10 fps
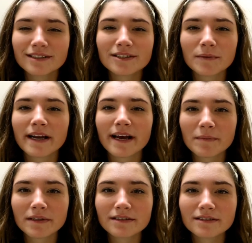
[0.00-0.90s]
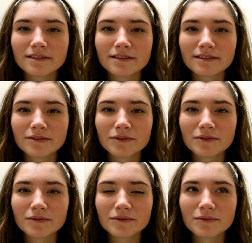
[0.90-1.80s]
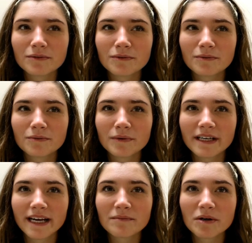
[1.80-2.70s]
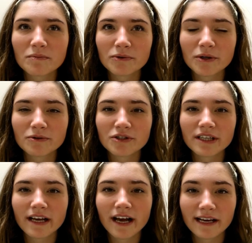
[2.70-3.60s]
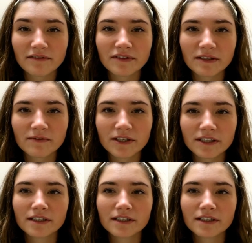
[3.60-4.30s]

is what happens when I'm approaching high fever.